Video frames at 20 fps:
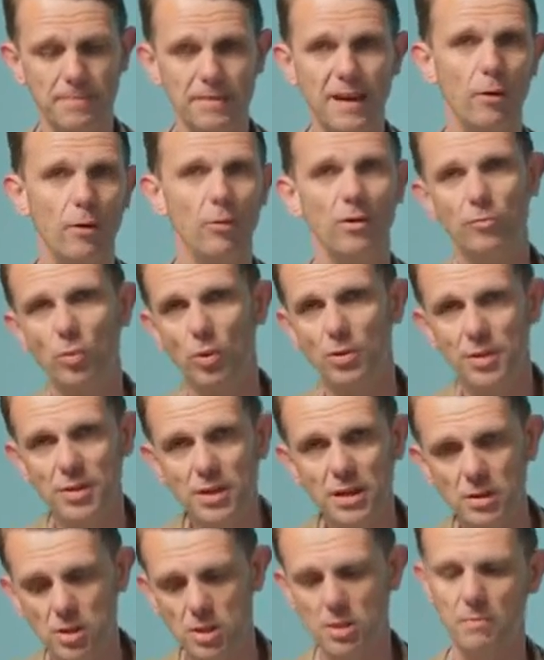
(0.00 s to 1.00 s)
Now, if one
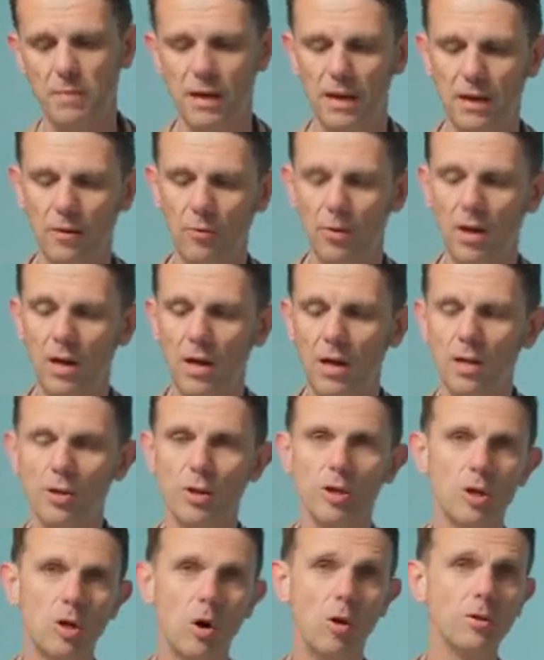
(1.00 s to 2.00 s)
thinks about
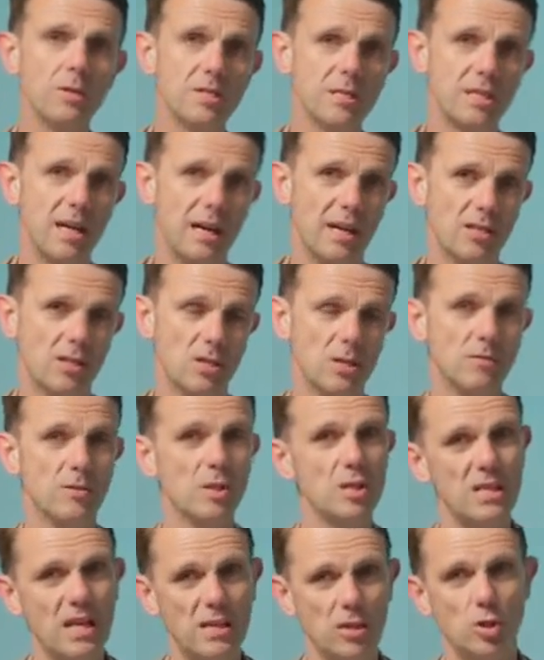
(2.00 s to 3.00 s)
the context of
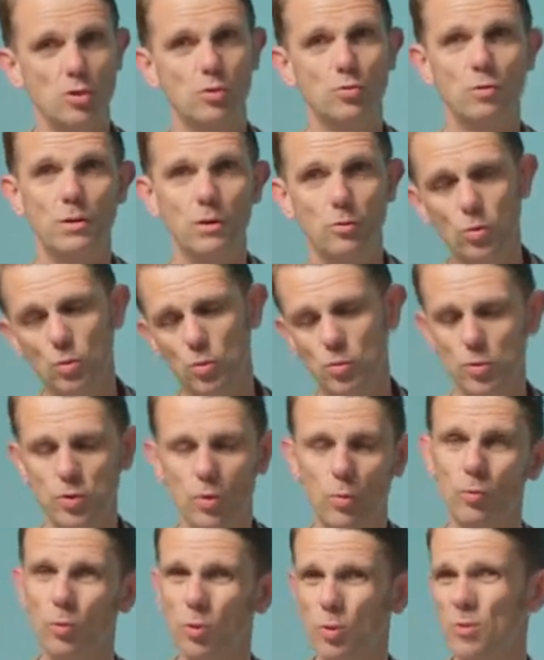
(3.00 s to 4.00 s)
statutory
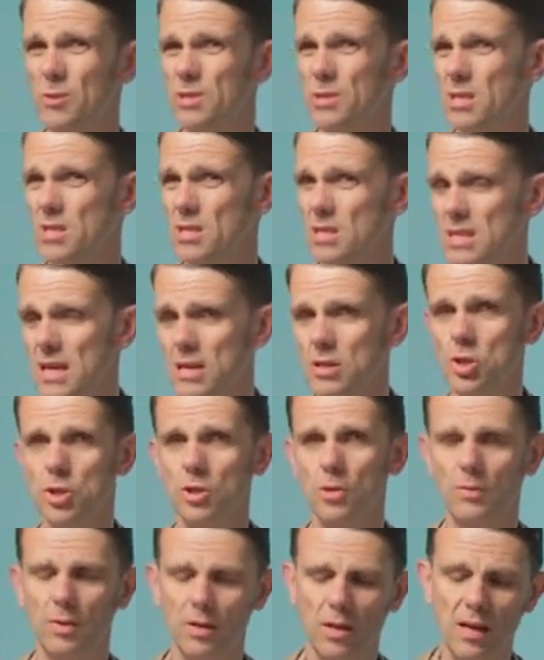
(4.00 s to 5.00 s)
rules or rules in
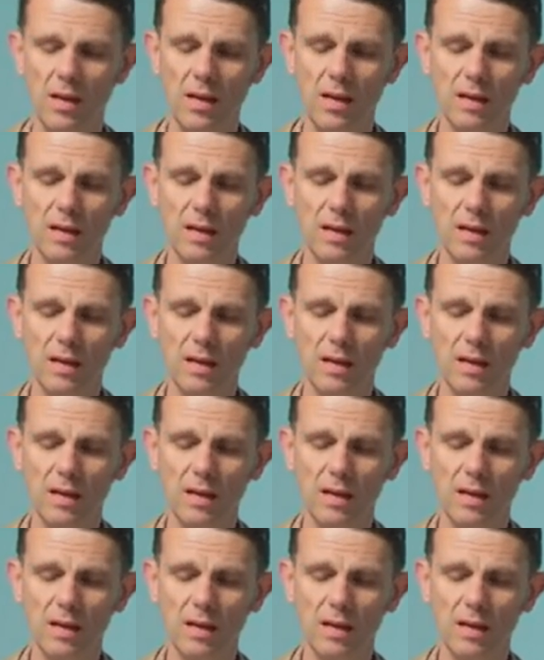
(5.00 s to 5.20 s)
statute,